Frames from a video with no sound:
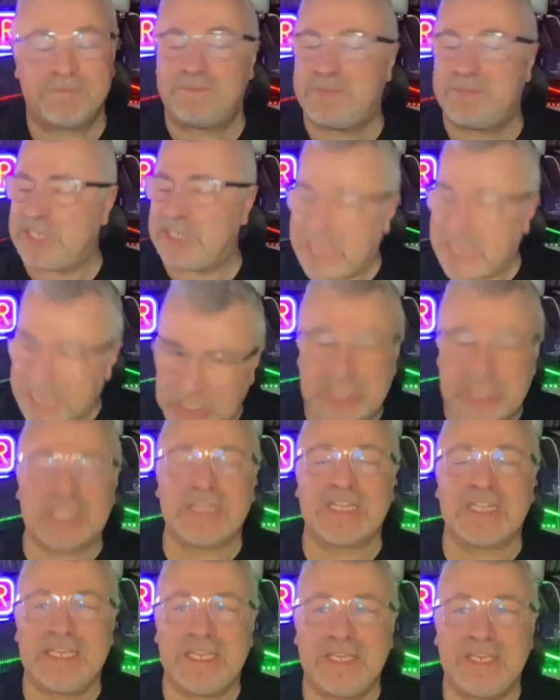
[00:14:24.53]

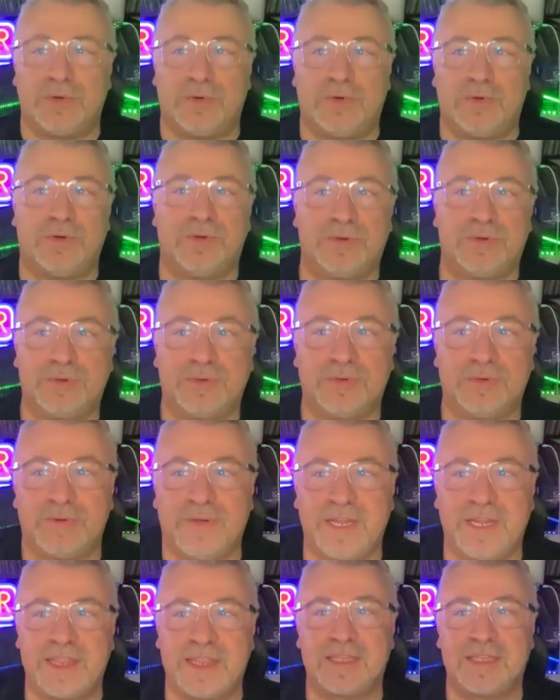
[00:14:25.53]
potentially or
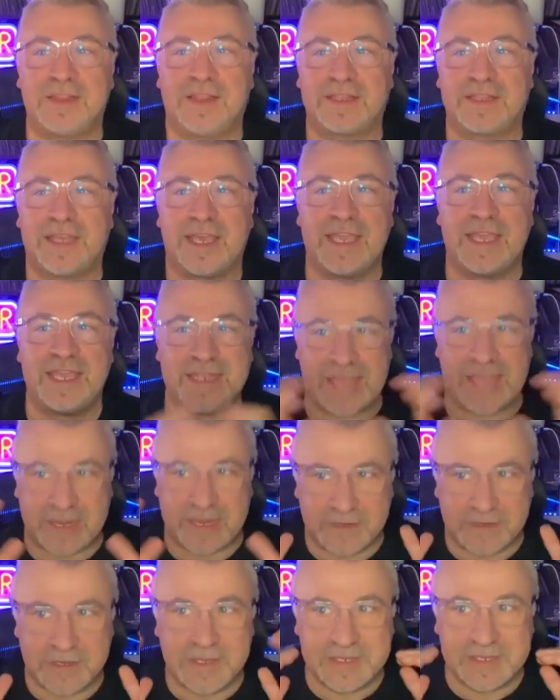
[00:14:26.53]
anything like that in
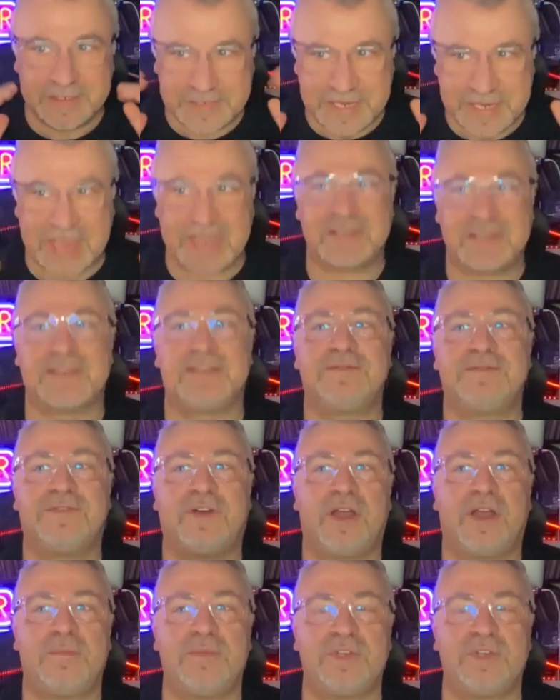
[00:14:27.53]
that dance
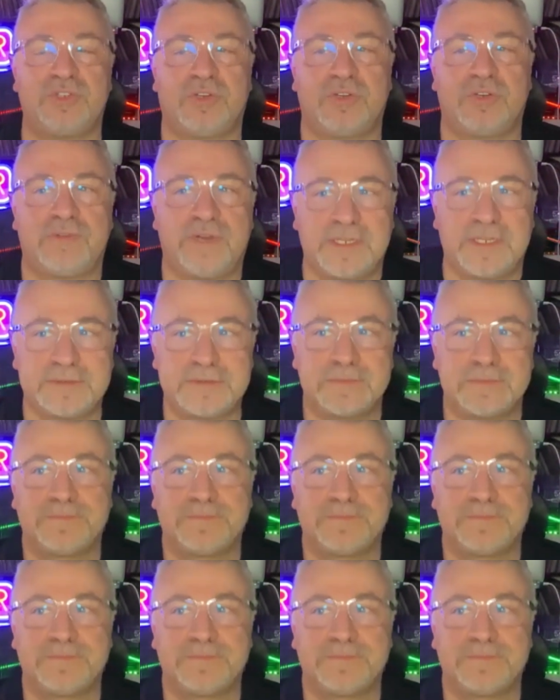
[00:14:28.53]
environment genre?